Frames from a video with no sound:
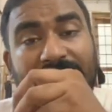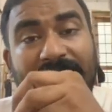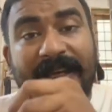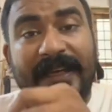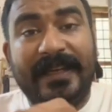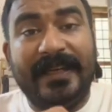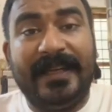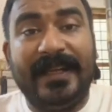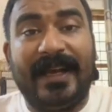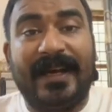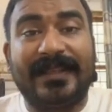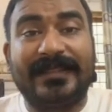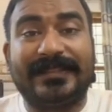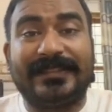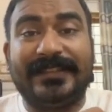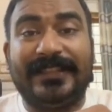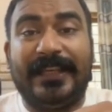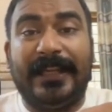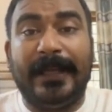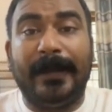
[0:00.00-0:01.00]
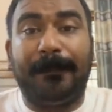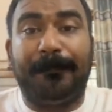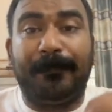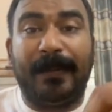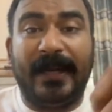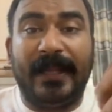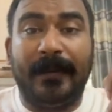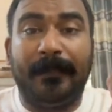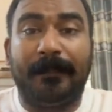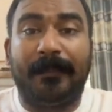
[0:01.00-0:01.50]
India's
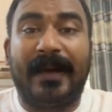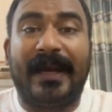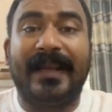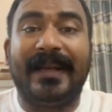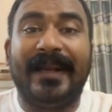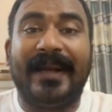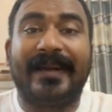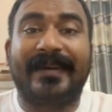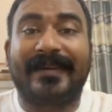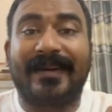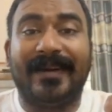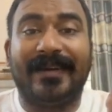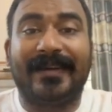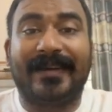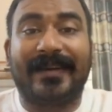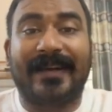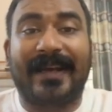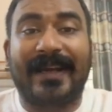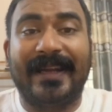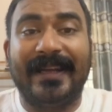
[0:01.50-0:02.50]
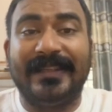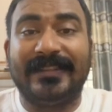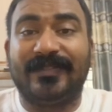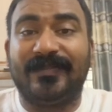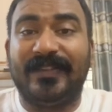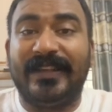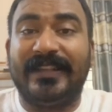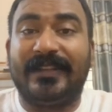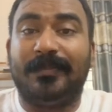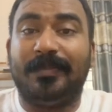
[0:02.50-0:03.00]
deepening bilateral ties
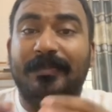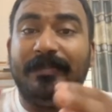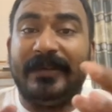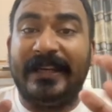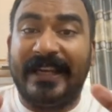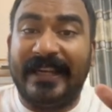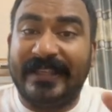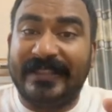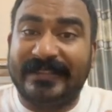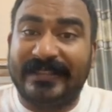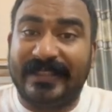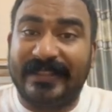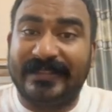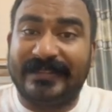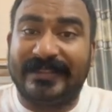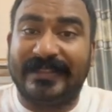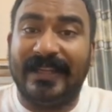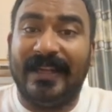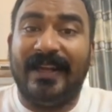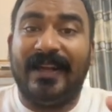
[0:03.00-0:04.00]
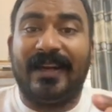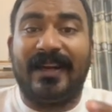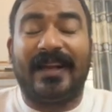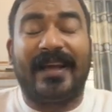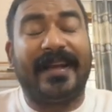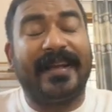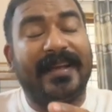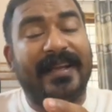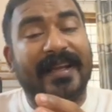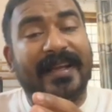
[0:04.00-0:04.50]
with nations
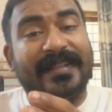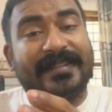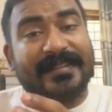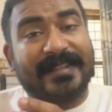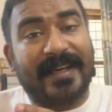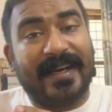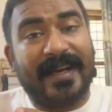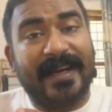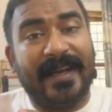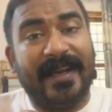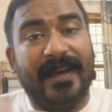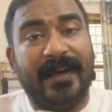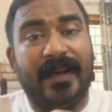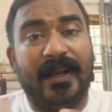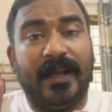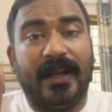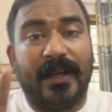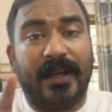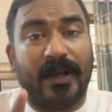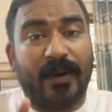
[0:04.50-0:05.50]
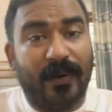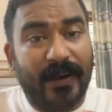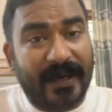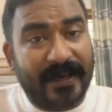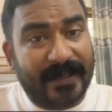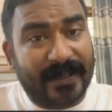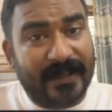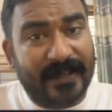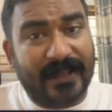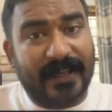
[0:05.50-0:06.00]
like Israel,
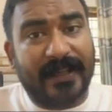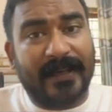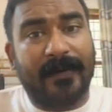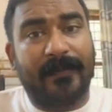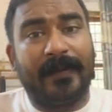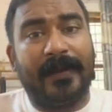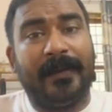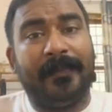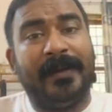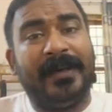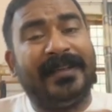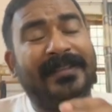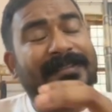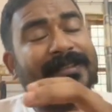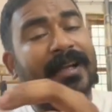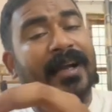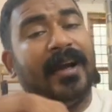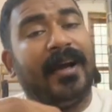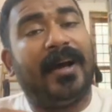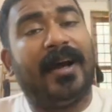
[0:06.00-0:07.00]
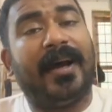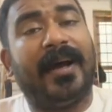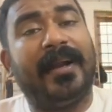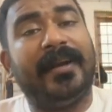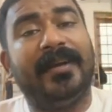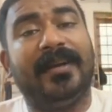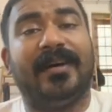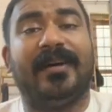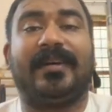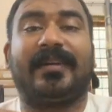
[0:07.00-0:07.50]
United Arab Emirates
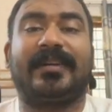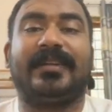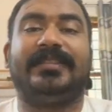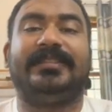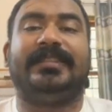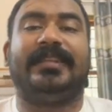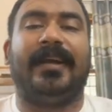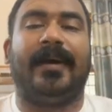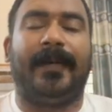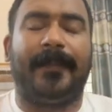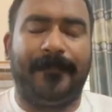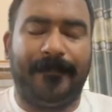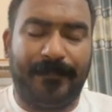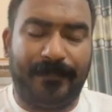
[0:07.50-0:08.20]
and Russia.